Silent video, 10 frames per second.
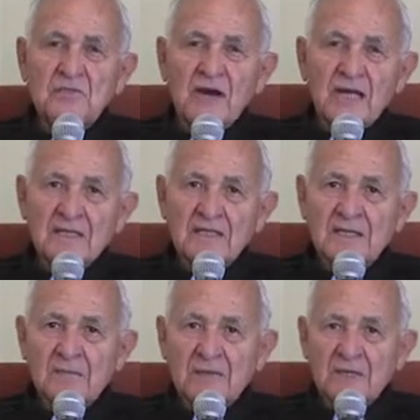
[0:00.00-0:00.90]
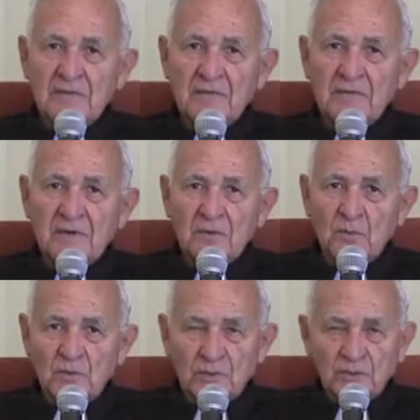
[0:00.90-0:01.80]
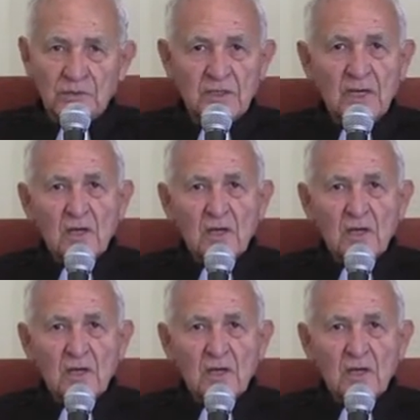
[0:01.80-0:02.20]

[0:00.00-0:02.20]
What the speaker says: violence that many of his farm workers